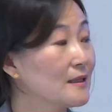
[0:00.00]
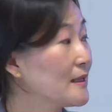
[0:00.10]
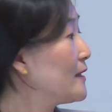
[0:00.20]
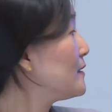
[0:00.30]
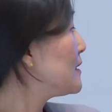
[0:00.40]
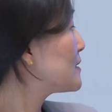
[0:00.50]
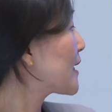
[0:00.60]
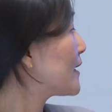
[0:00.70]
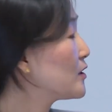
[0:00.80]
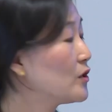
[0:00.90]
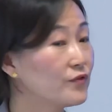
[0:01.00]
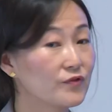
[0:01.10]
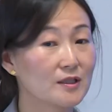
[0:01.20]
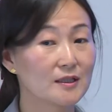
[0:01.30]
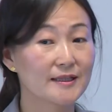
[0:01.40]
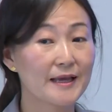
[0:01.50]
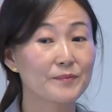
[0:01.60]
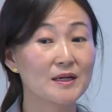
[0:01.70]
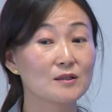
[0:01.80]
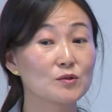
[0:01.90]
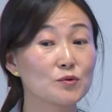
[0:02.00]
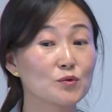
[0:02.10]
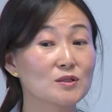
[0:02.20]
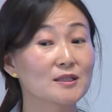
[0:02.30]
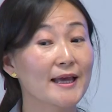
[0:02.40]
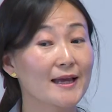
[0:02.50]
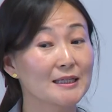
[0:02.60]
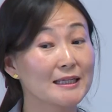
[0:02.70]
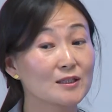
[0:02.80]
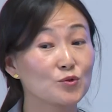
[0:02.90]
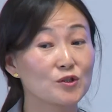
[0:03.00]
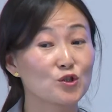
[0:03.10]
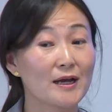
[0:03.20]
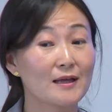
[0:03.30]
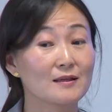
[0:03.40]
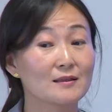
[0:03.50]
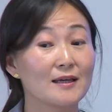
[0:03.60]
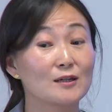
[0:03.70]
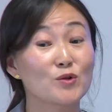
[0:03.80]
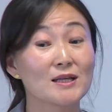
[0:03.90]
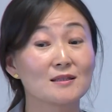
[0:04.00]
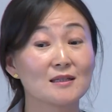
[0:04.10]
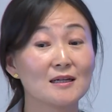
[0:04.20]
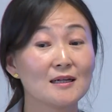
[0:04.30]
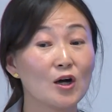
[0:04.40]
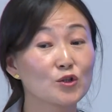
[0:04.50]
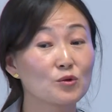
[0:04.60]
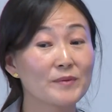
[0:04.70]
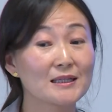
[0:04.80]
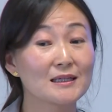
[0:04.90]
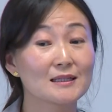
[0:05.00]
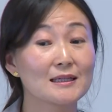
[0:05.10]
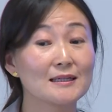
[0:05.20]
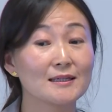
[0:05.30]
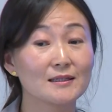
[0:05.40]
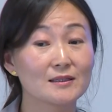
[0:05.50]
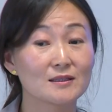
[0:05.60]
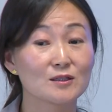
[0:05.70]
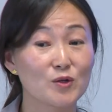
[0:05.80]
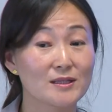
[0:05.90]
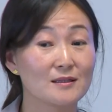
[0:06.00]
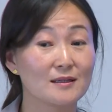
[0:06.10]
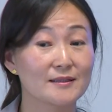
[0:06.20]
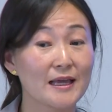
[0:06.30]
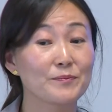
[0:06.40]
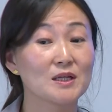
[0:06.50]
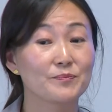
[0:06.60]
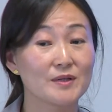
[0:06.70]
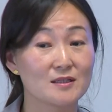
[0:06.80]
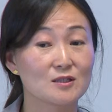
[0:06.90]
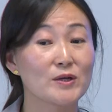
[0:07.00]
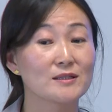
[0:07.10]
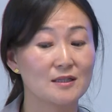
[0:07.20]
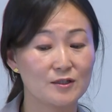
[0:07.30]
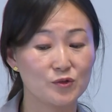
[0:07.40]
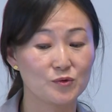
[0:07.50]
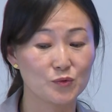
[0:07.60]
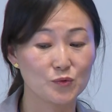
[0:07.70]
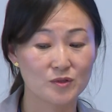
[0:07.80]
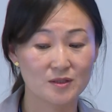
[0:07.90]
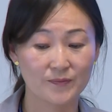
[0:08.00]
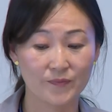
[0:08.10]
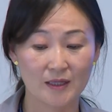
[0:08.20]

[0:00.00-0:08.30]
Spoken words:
Then this kind of template rules can link to each other. They are automatically linked to template-based translation rules.